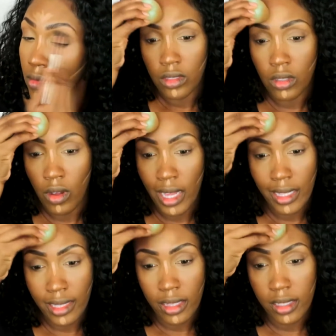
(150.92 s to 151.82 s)
So I
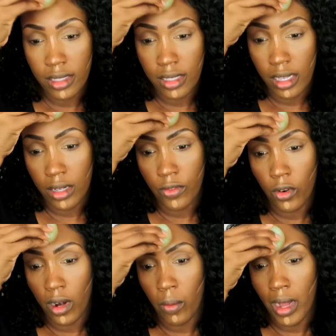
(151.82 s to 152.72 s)
let this sit
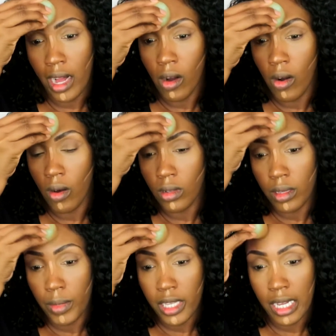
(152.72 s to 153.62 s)
for a while only
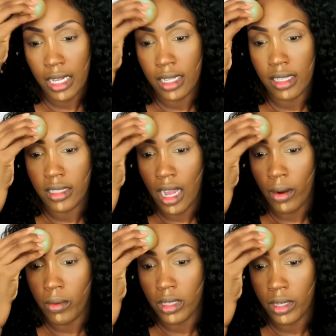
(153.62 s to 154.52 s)
because I
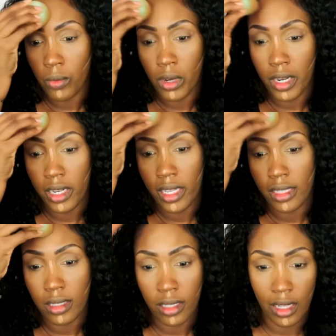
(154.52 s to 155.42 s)
really wanted
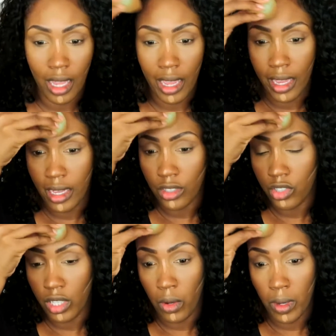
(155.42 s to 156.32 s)
it to like
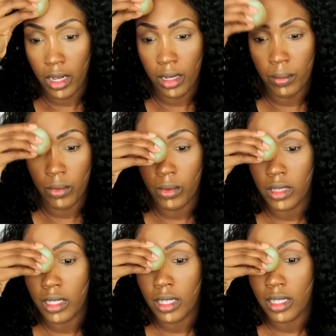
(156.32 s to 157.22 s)
show up
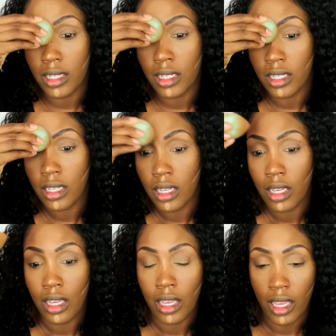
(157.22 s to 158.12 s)
really good
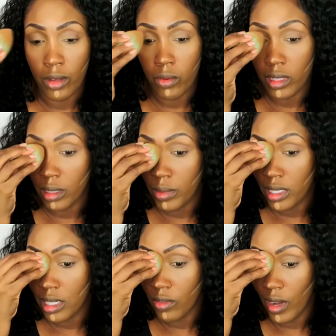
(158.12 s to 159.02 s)
and really be
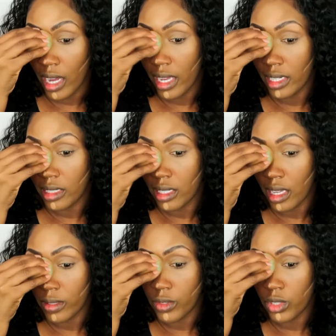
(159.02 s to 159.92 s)
defined.
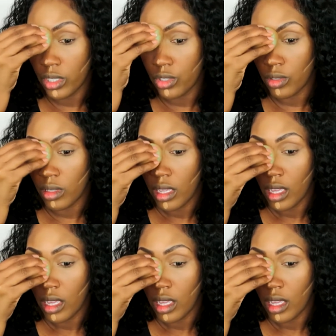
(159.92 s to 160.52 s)
If you just